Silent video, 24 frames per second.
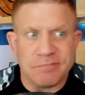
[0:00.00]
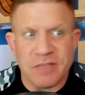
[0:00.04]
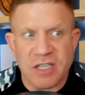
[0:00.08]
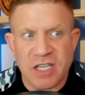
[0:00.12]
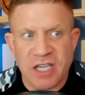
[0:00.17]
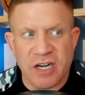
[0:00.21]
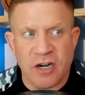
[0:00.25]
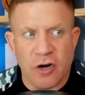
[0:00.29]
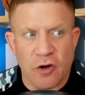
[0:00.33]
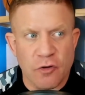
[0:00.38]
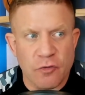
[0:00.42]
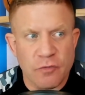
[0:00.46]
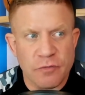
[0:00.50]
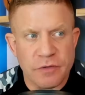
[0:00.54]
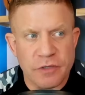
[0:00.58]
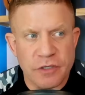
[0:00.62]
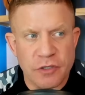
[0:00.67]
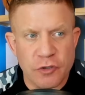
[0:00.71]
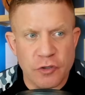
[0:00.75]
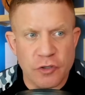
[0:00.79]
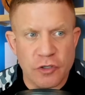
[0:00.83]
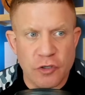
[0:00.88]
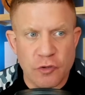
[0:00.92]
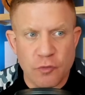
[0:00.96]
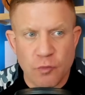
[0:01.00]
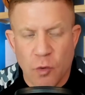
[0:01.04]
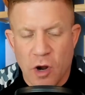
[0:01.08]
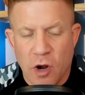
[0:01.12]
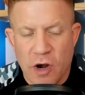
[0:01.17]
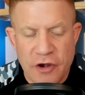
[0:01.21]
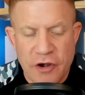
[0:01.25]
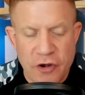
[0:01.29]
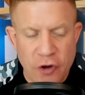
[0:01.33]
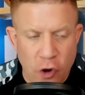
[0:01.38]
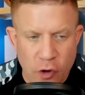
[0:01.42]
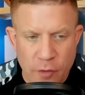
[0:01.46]
you know, you
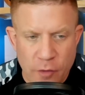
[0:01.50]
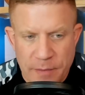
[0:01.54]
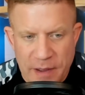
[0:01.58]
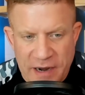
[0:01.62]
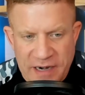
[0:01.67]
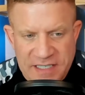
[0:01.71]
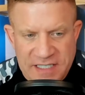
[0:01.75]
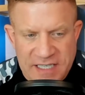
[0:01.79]
want to know about.